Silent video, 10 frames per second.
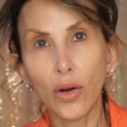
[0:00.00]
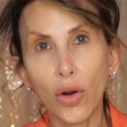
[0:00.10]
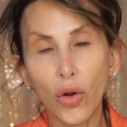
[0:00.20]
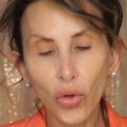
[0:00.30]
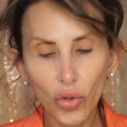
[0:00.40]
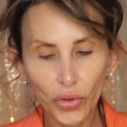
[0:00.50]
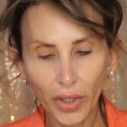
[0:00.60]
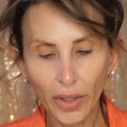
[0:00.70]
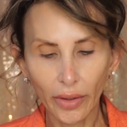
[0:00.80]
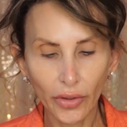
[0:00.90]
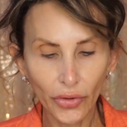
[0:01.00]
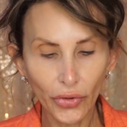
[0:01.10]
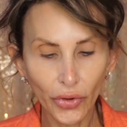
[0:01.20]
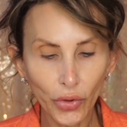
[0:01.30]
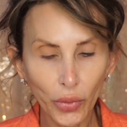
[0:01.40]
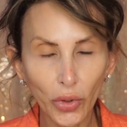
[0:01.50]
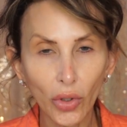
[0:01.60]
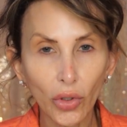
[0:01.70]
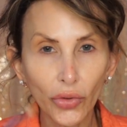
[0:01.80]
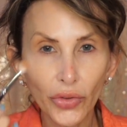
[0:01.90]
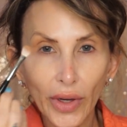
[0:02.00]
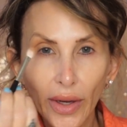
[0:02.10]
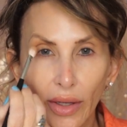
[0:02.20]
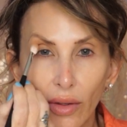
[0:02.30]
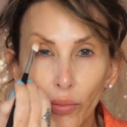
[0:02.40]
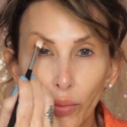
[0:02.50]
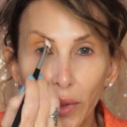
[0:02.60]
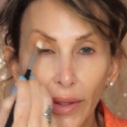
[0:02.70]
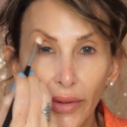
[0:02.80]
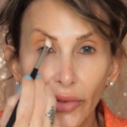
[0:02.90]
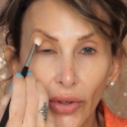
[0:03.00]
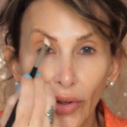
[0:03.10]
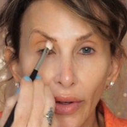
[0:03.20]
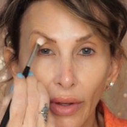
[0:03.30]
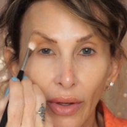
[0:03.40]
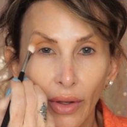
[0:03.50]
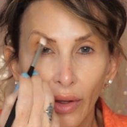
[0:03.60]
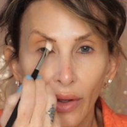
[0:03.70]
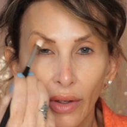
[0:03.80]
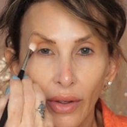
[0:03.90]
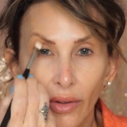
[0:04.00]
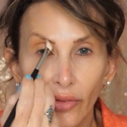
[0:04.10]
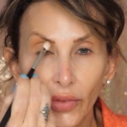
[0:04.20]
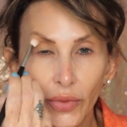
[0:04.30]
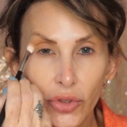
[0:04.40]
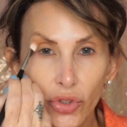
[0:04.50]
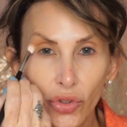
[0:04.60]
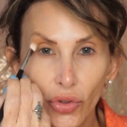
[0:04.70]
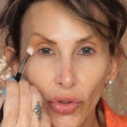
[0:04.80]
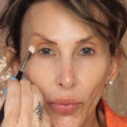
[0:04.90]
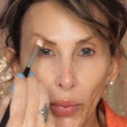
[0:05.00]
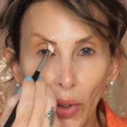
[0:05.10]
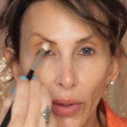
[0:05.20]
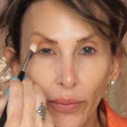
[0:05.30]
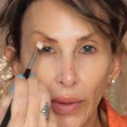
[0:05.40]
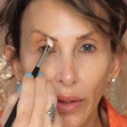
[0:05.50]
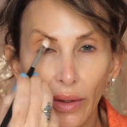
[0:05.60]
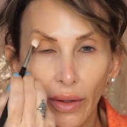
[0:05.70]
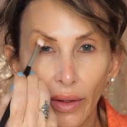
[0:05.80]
old, super old jacket, blazer from the junior department